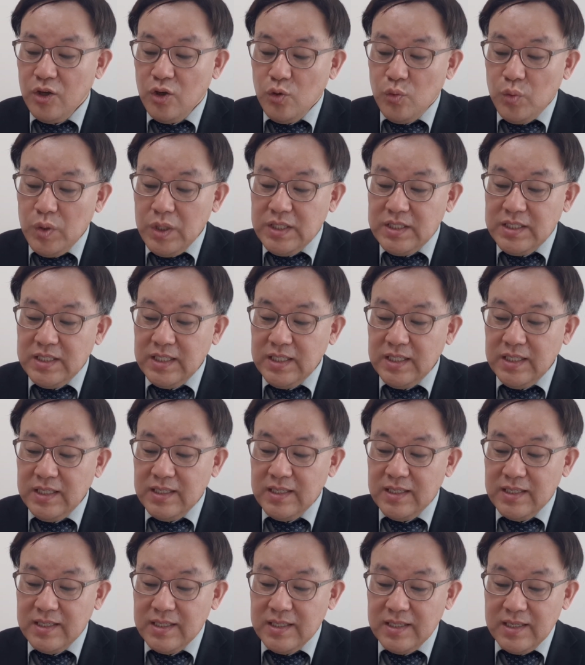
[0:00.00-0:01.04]
which he
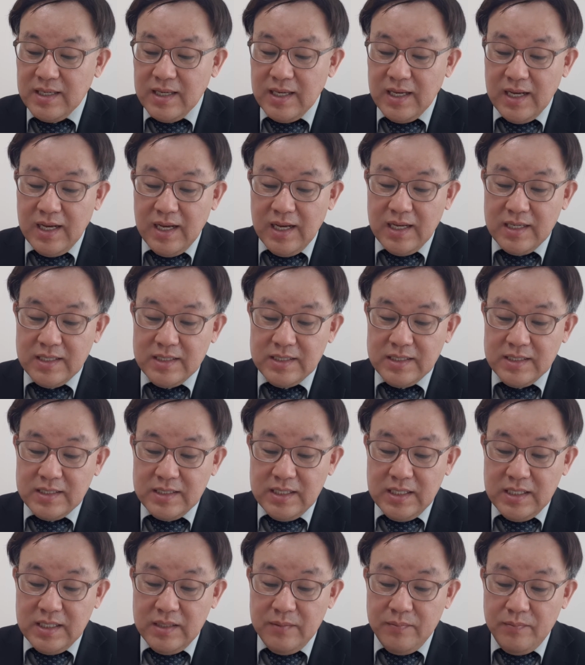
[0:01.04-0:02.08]

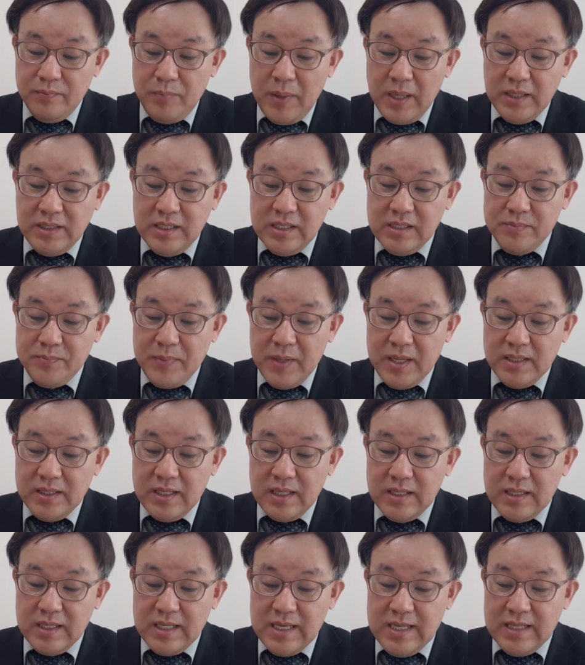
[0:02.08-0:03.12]

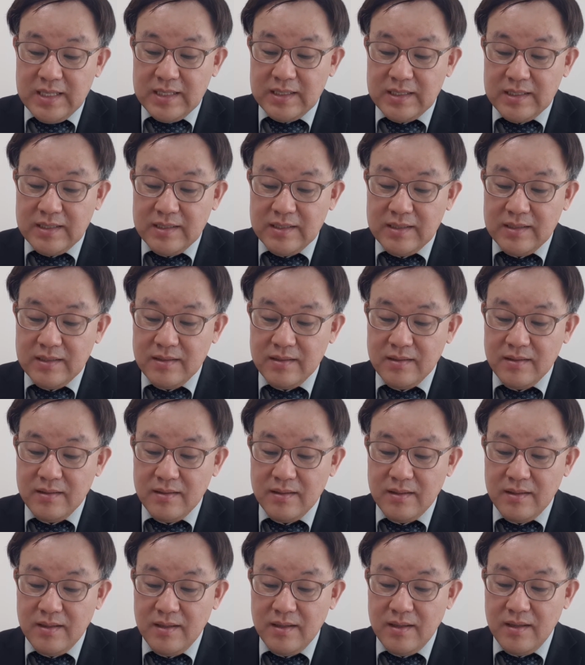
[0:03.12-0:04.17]
participated in.
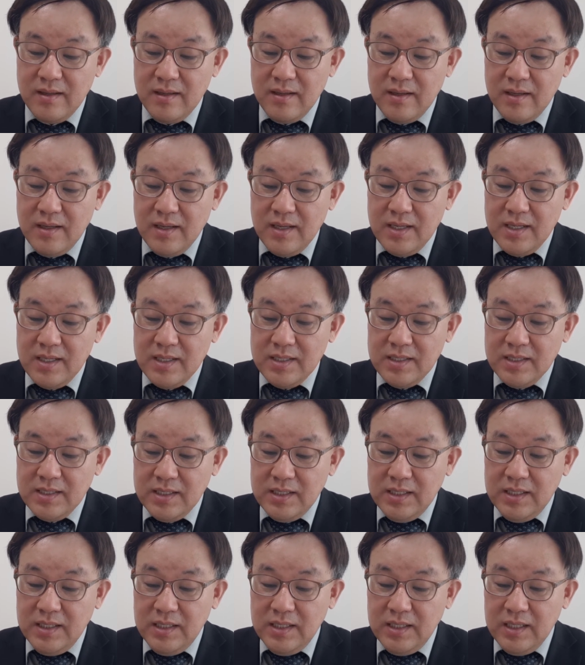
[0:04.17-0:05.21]

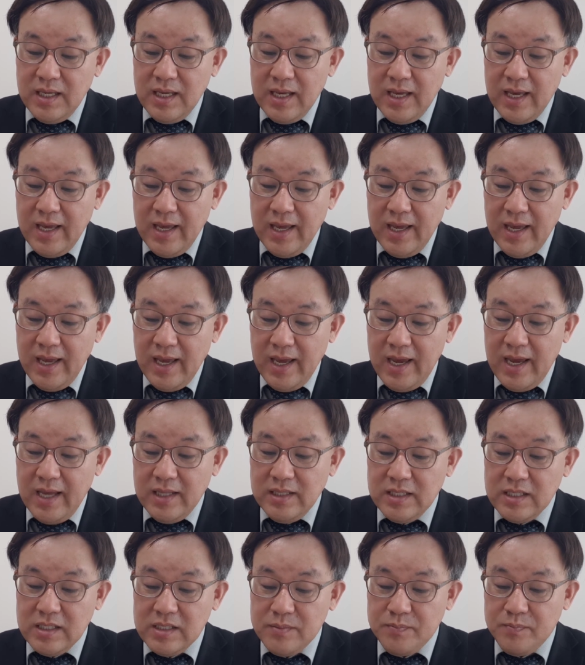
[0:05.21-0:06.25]
He
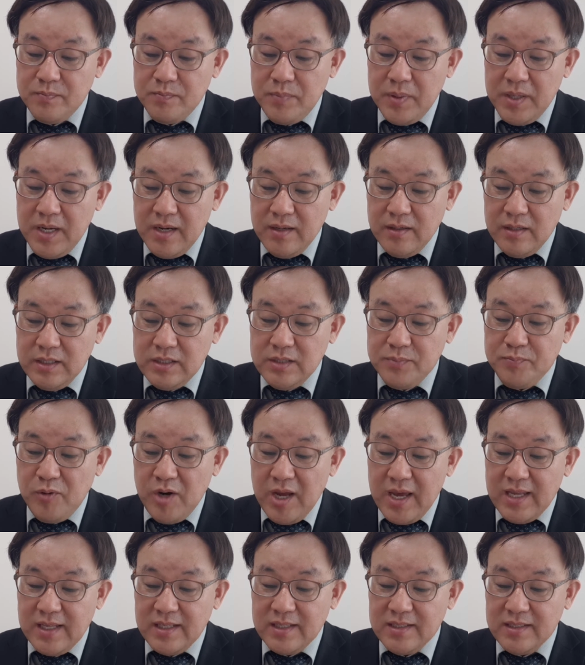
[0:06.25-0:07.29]
had
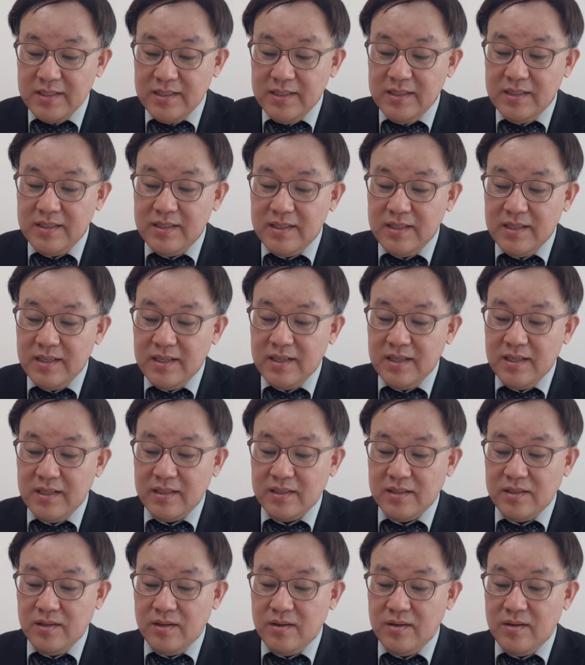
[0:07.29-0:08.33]
explained
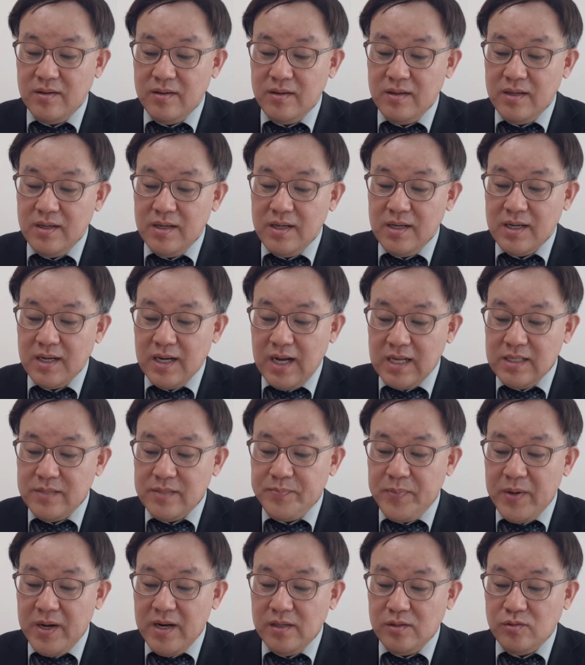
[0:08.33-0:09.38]
the
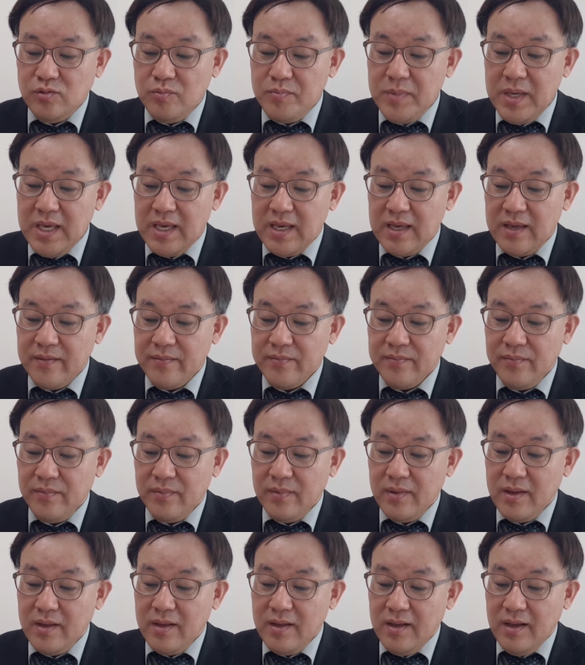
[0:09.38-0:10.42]
gospel to me.
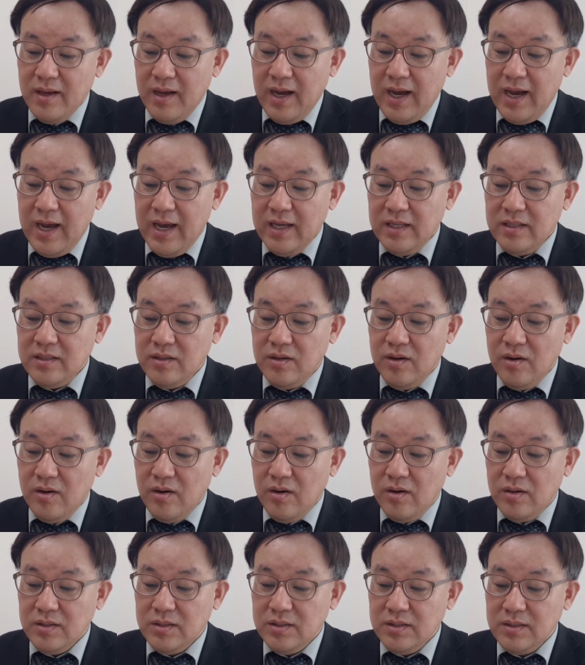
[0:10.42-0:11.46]
I had
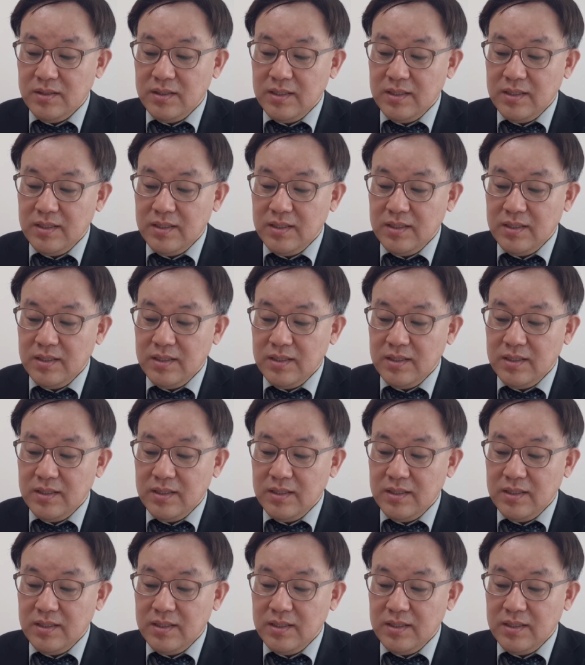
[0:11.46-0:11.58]
heard